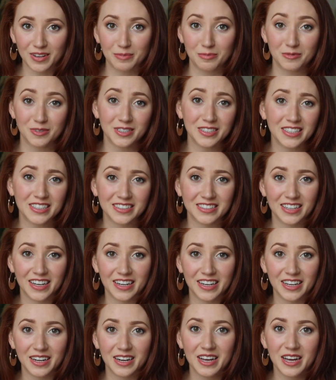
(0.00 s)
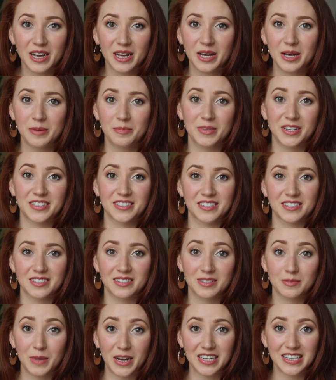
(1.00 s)
I'm really excited because this
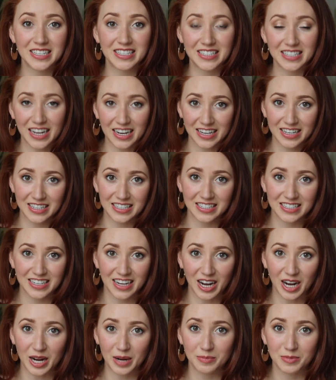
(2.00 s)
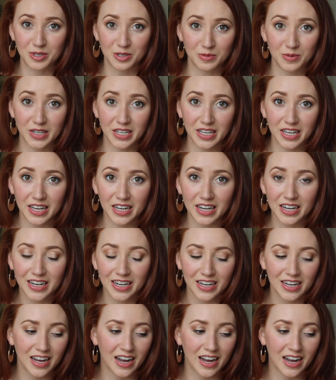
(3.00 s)
is my second time doing it.